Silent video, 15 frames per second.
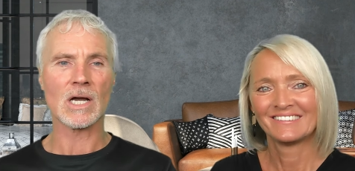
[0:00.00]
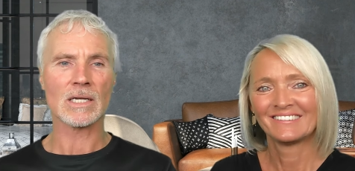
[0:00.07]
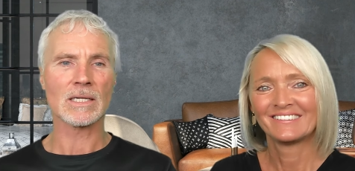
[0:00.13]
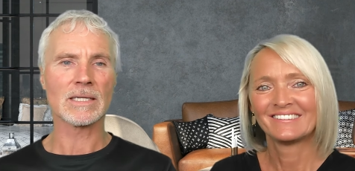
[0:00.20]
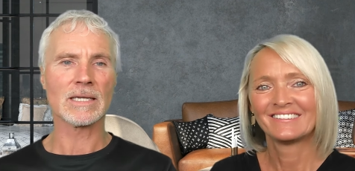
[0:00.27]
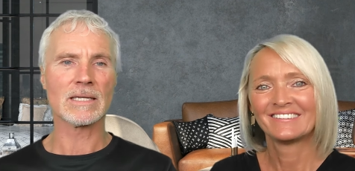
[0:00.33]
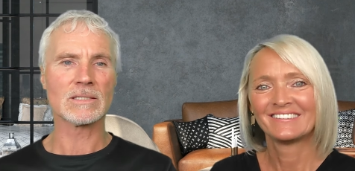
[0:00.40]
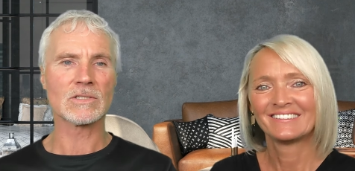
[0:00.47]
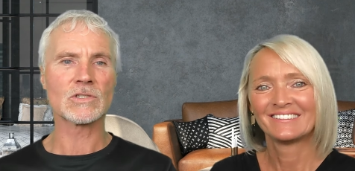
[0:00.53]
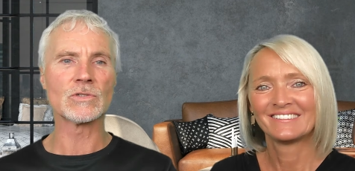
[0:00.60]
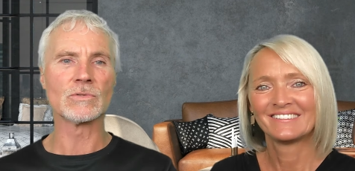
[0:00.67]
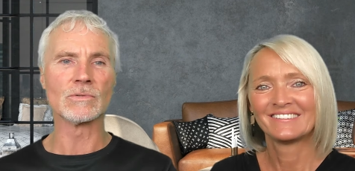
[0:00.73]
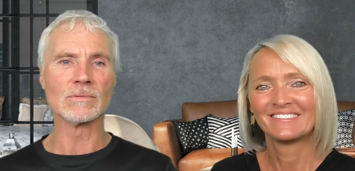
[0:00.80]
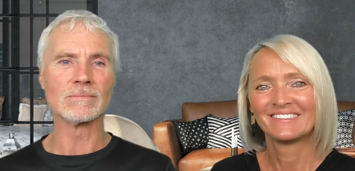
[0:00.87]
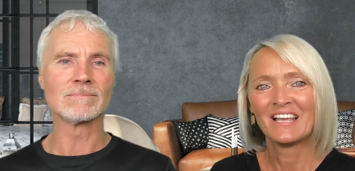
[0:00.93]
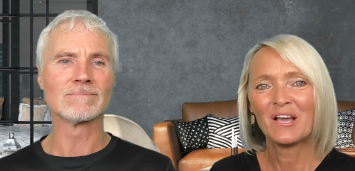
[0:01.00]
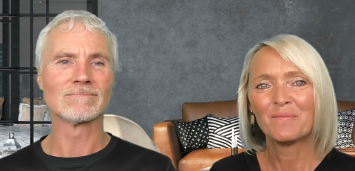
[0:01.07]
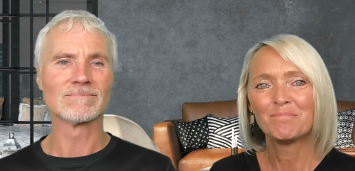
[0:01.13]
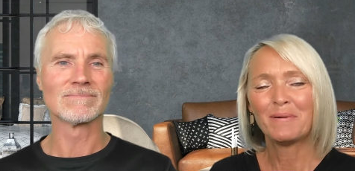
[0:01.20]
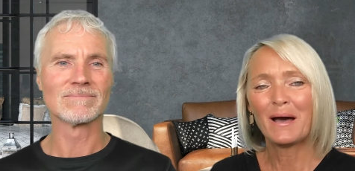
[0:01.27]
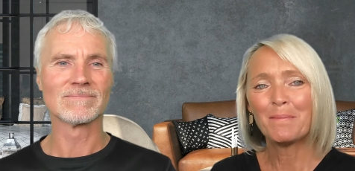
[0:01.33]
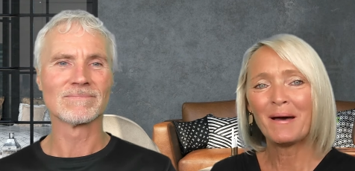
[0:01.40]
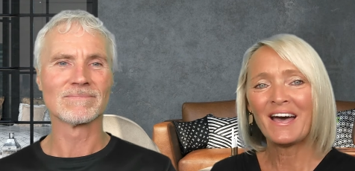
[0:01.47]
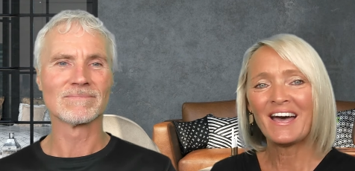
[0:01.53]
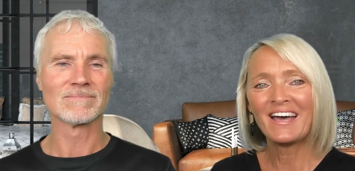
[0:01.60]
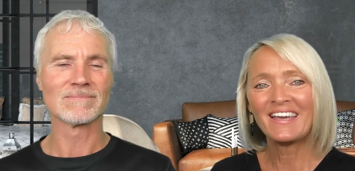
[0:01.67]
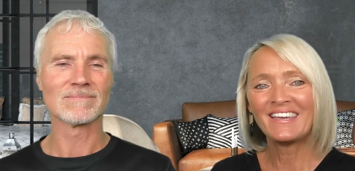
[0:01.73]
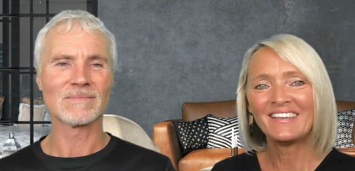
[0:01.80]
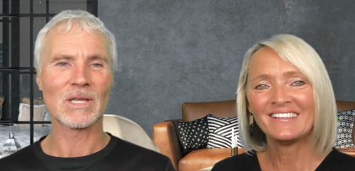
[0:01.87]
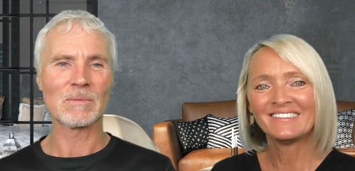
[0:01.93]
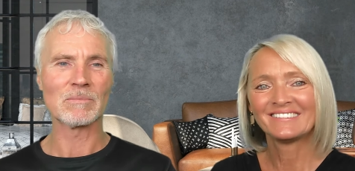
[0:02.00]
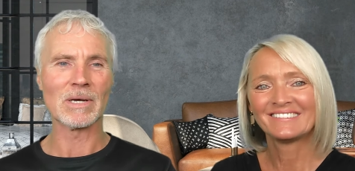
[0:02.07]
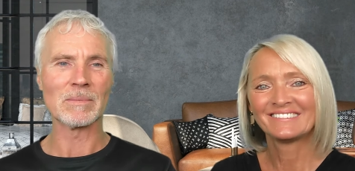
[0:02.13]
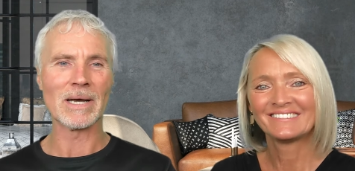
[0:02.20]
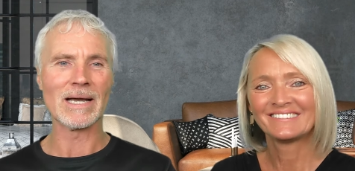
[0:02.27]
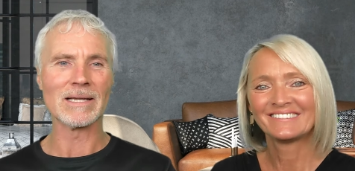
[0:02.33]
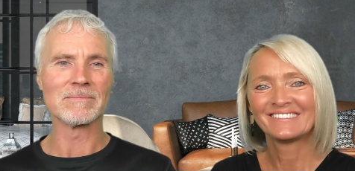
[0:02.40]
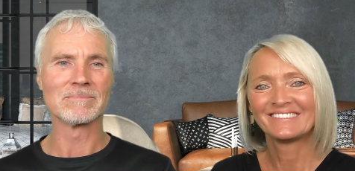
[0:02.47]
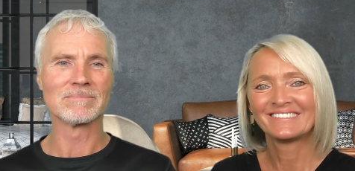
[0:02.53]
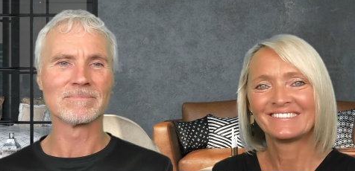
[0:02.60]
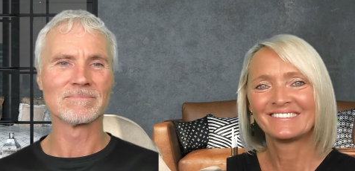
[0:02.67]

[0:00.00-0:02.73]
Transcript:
Speaker 1: talk again soon.
Speaker 2: Bye-bye.
Speaker 1: Bye-bye.